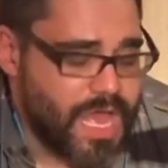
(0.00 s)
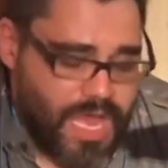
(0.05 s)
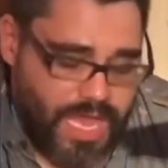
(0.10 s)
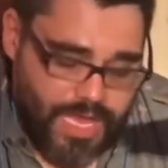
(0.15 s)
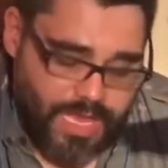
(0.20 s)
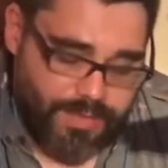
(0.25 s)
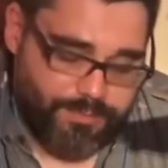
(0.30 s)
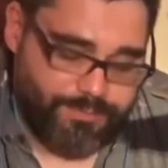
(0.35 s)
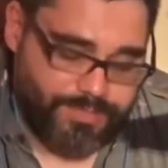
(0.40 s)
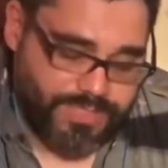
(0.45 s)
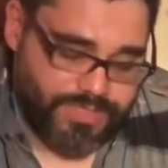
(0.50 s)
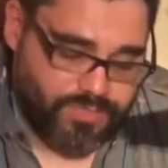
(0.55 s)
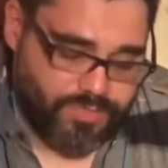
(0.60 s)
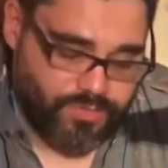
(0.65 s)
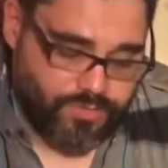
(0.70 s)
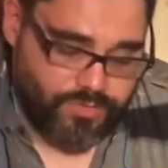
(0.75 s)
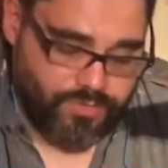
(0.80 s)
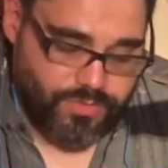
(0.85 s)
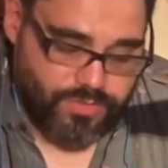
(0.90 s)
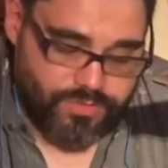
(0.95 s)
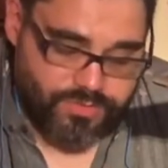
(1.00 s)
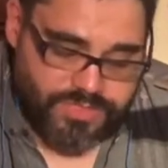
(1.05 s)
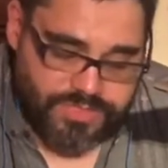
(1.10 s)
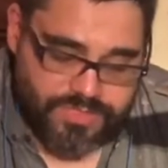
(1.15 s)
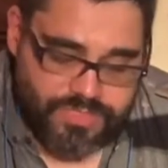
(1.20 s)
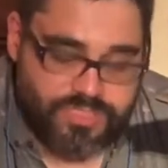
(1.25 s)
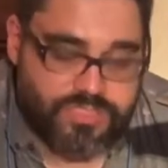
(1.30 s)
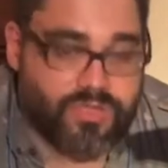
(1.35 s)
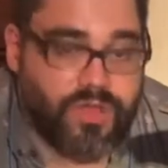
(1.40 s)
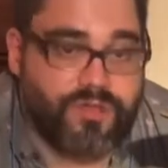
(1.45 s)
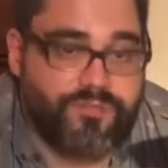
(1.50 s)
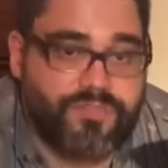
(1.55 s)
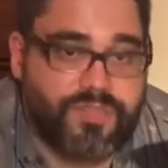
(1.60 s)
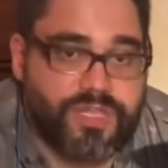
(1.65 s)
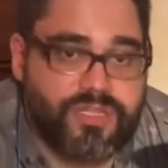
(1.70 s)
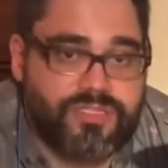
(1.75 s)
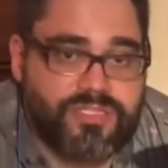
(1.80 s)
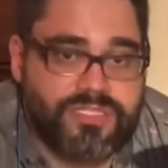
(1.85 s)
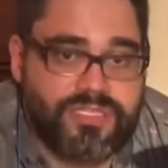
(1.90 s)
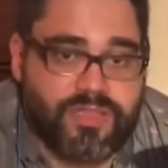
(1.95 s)
B2 uses the soft
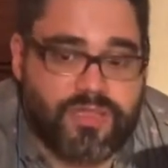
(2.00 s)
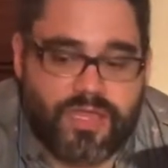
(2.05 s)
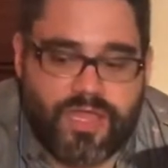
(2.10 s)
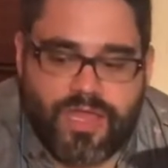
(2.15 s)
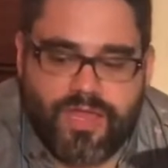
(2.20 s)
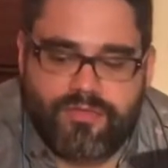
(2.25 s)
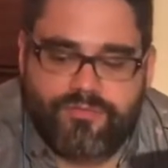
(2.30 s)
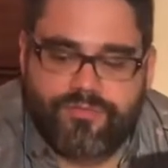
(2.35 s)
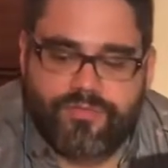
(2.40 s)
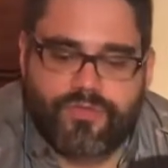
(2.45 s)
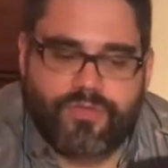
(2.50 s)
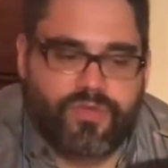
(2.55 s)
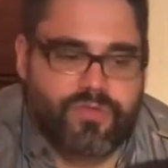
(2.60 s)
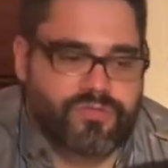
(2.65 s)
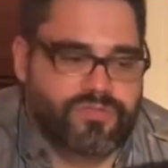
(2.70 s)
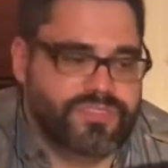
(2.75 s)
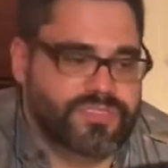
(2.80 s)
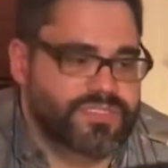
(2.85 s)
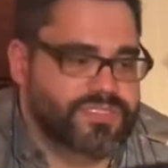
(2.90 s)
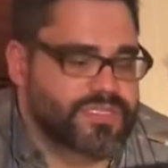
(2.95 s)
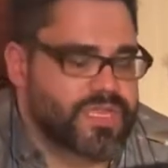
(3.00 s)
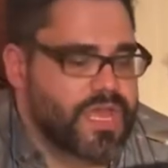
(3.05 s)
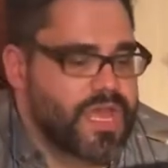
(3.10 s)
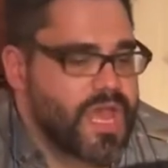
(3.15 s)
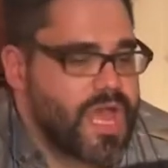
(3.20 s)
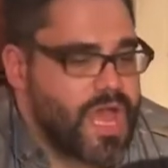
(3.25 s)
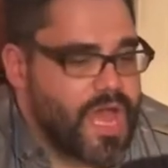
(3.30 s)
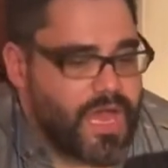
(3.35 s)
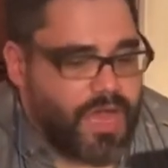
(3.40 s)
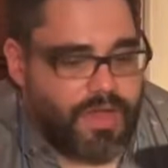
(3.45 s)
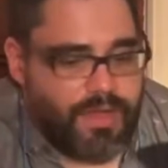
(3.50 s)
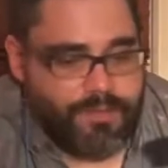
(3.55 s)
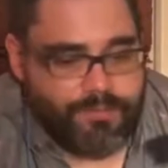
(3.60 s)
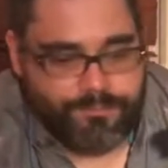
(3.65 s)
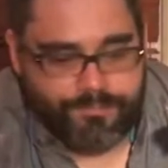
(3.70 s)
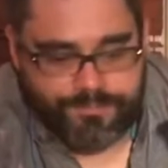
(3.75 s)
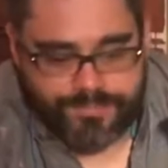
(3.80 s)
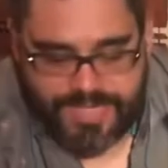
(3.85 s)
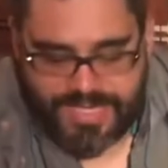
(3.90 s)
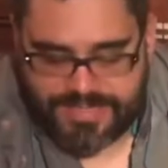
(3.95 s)
touch silicone for the hoses.
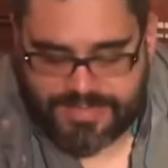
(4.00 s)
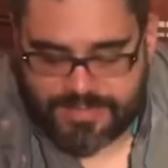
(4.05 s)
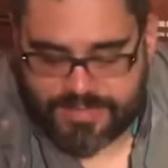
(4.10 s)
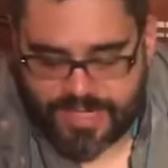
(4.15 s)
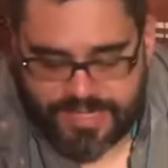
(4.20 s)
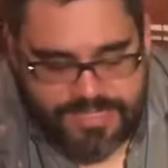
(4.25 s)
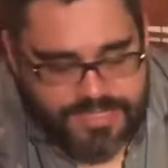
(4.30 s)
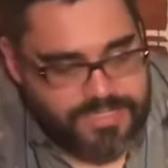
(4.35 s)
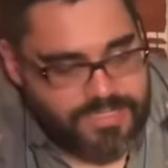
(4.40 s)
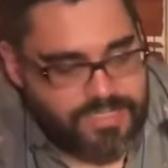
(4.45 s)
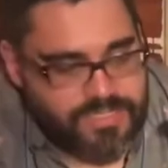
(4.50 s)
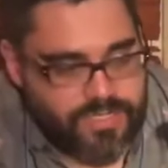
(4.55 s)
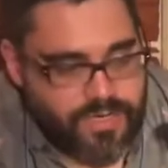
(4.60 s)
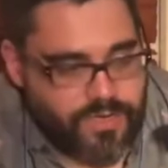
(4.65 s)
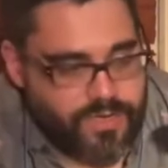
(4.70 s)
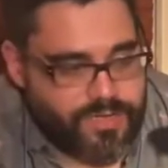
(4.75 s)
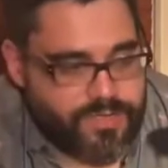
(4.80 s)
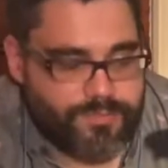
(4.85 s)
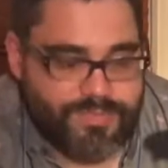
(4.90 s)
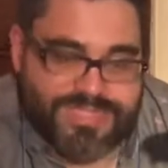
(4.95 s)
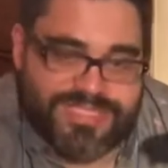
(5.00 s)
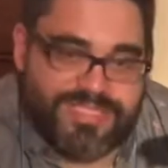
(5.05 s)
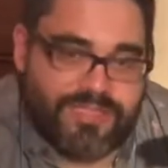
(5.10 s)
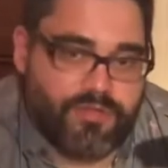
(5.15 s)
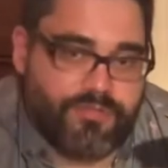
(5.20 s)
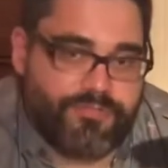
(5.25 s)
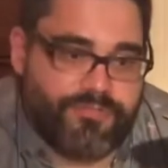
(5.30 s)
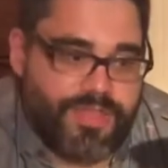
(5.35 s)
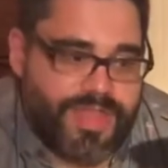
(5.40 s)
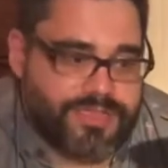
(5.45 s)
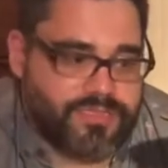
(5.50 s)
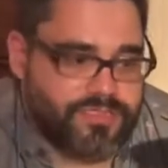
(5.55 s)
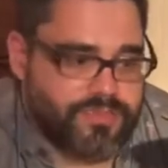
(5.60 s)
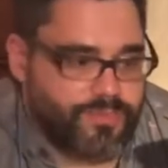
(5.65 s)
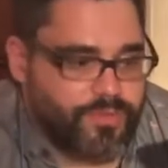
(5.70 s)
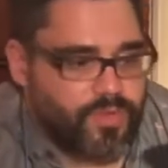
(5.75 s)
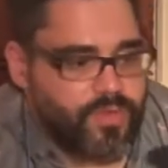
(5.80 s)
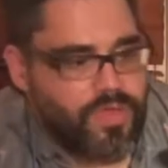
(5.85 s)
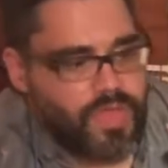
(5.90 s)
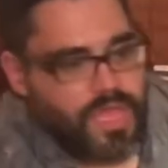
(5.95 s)
It's nice and sturdy, but still
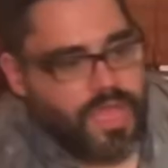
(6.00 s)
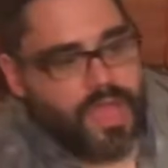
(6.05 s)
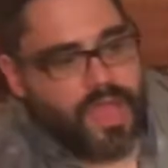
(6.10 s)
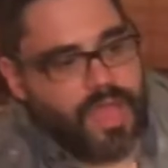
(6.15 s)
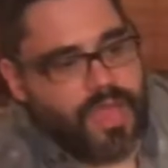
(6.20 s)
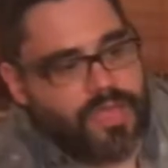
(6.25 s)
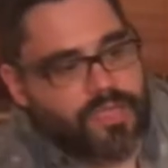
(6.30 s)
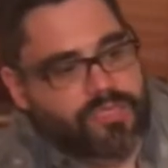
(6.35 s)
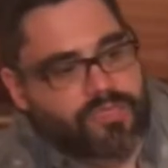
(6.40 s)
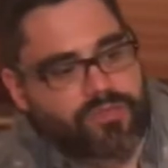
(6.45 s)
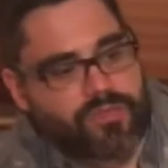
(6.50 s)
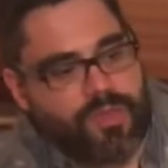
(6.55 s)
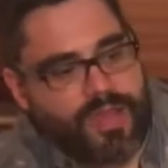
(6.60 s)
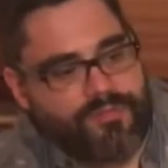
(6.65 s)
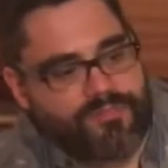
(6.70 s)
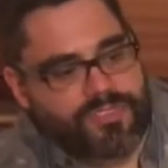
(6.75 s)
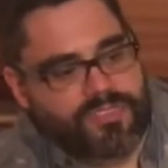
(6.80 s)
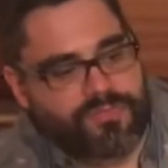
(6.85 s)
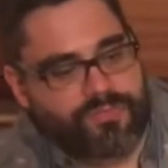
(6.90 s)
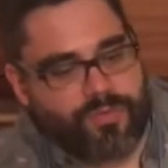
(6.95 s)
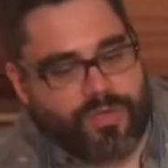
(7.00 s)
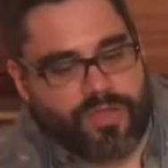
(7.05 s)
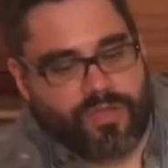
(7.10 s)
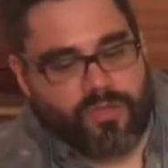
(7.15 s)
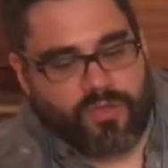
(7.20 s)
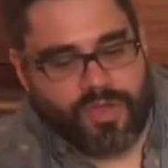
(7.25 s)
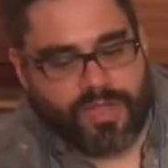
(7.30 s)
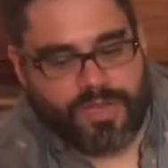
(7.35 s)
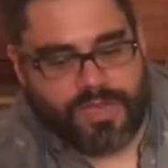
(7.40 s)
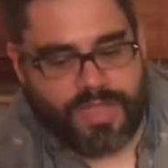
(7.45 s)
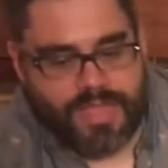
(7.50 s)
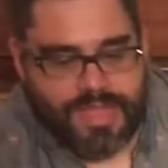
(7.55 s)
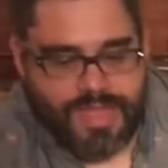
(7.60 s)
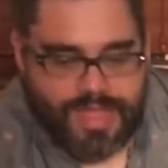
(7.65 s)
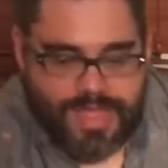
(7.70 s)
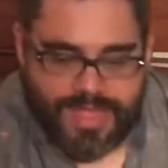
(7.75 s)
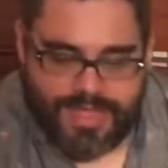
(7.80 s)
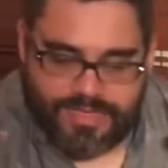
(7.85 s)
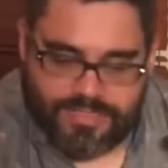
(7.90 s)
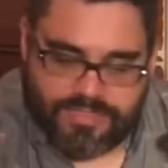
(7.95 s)
flexible. You do have a spring on it,
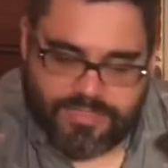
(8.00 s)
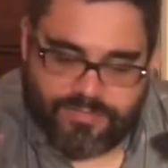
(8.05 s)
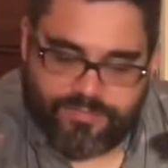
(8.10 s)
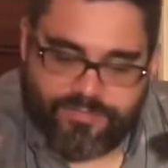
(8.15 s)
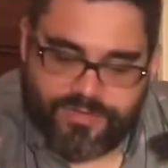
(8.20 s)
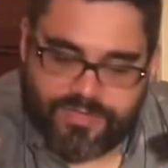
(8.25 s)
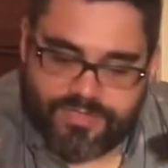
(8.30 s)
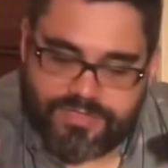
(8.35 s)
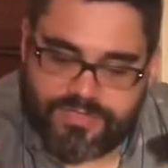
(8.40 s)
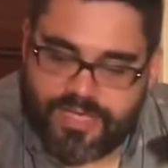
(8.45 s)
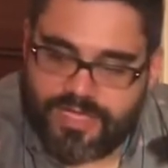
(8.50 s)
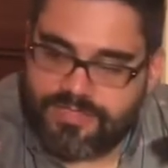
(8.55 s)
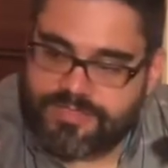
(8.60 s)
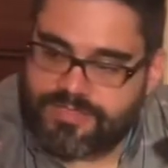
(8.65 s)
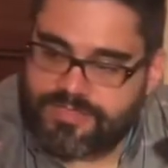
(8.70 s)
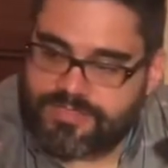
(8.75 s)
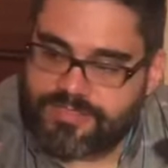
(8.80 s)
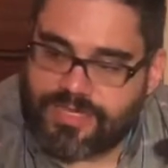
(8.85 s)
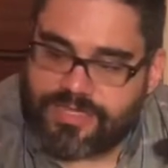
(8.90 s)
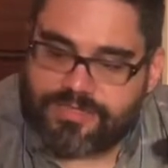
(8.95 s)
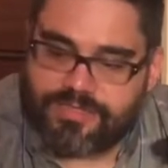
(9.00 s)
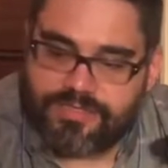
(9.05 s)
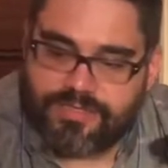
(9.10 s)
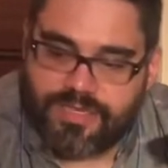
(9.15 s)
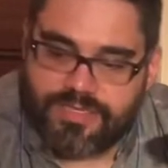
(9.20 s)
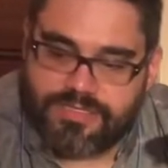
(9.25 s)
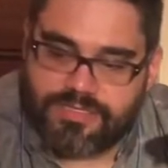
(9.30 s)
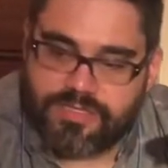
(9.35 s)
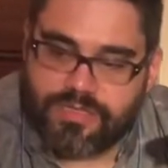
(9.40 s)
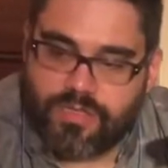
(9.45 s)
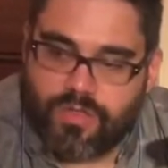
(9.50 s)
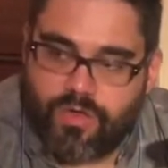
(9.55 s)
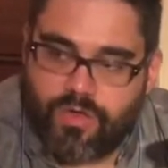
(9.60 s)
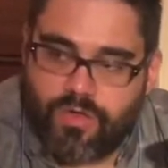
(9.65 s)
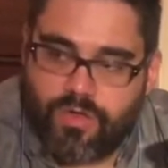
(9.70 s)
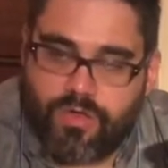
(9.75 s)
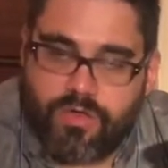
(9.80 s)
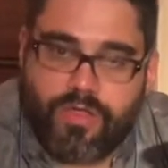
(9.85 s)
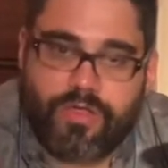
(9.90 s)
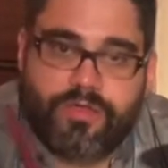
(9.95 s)
and it just feels nice, and it's got the nice
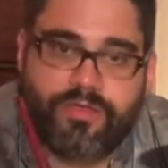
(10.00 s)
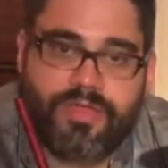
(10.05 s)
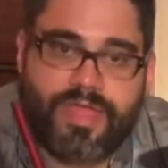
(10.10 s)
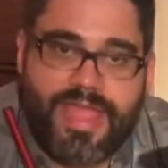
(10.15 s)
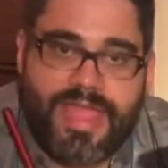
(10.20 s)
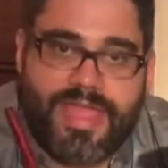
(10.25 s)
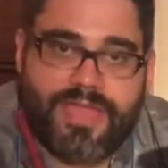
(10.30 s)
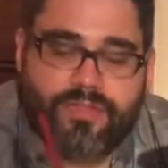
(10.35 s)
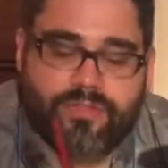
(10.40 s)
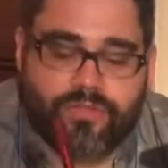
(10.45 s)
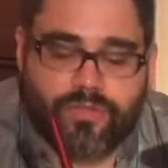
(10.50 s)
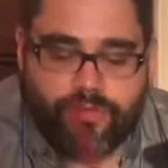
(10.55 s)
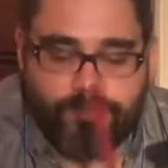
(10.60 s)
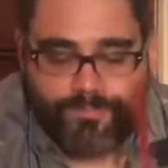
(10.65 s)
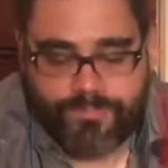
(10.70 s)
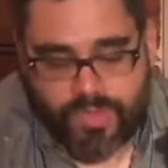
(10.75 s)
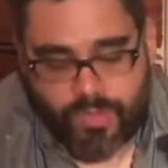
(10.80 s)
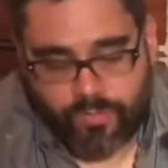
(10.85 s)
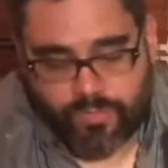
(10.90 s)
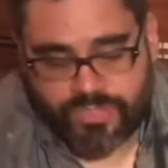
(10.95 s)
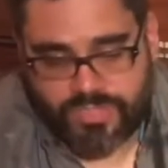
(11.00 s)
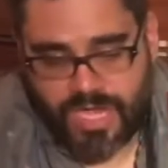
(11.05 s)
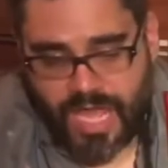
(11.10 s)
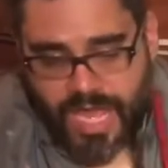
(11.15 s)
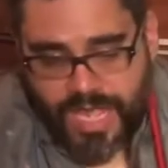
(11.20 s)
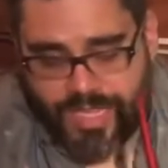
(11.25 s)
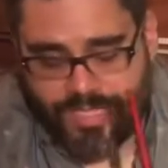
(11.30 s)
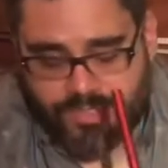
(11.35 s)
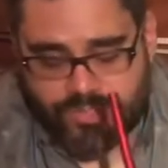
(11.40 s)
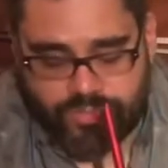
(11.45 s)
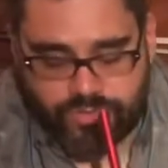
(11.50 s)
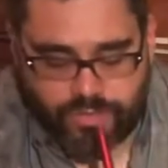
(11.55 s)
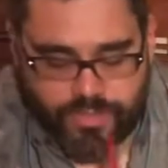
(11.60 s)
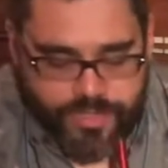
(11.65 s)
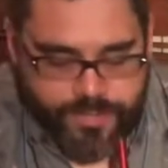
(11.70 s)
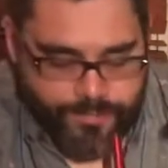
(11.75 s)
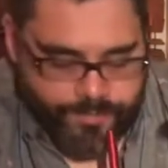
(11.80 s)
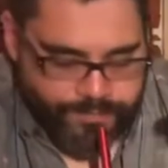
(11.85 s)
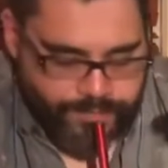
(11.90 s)
long handle, which I enjoy.